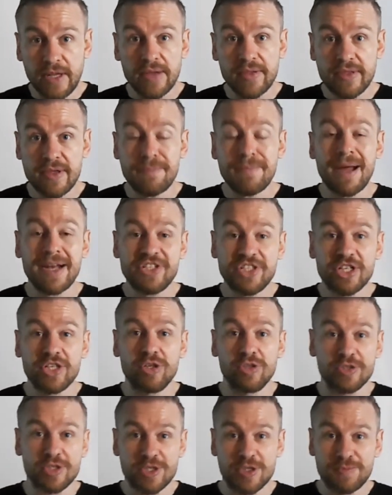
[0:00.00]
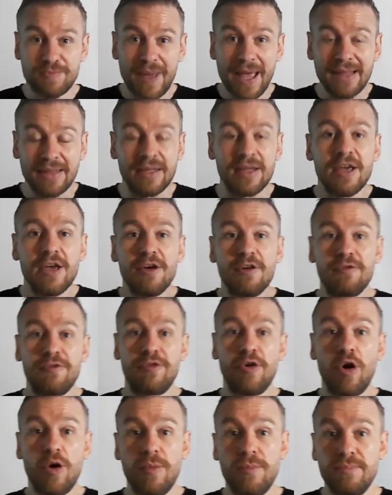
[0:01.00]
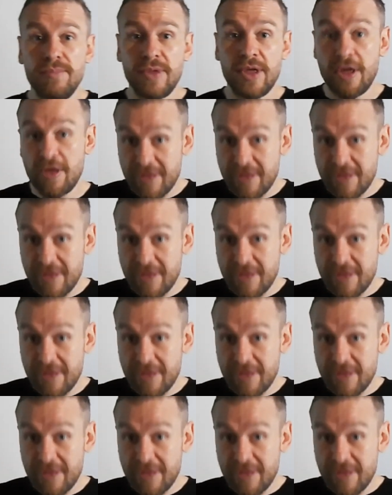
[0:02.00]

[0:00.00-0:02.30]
magical spell from